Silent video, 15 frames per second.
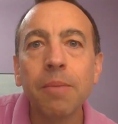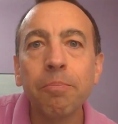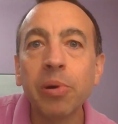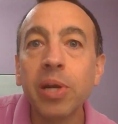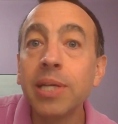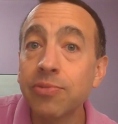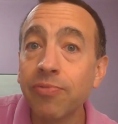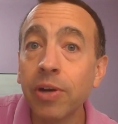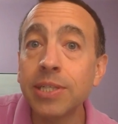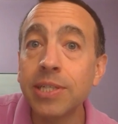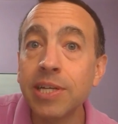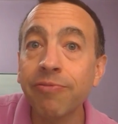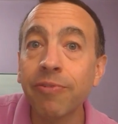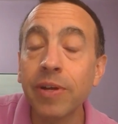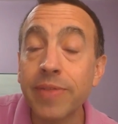But it's very
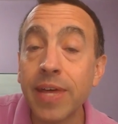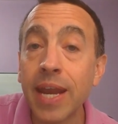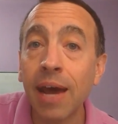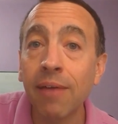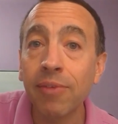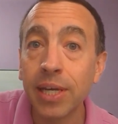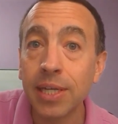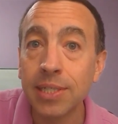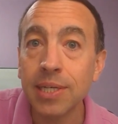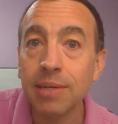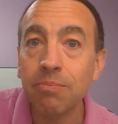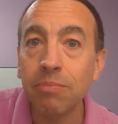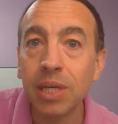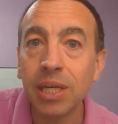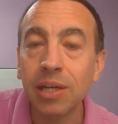different than having a
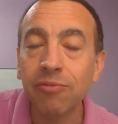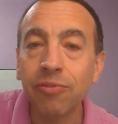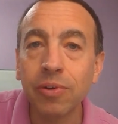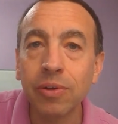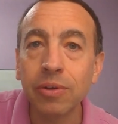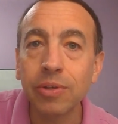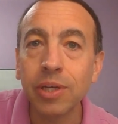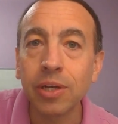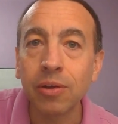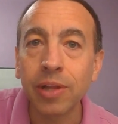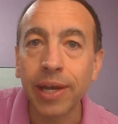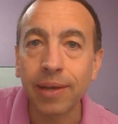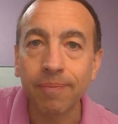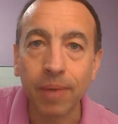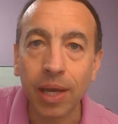deep, meaningful,
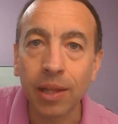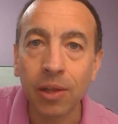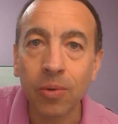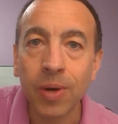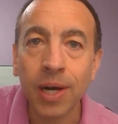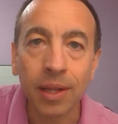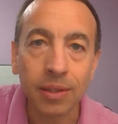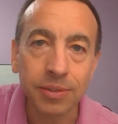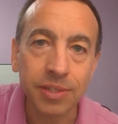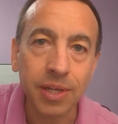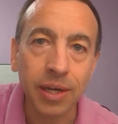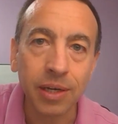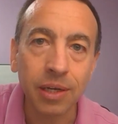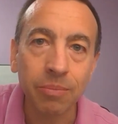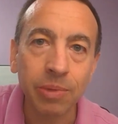like LOL is
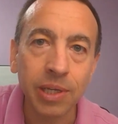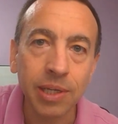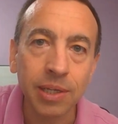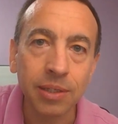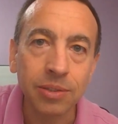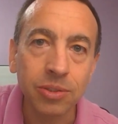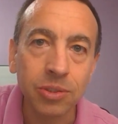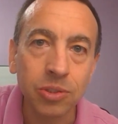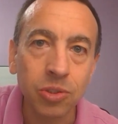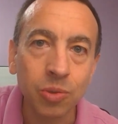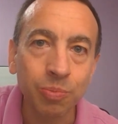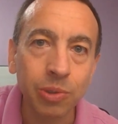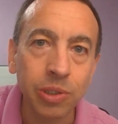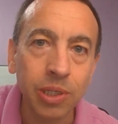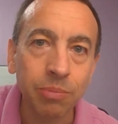not going to be
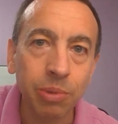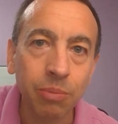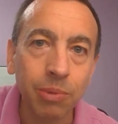super deep and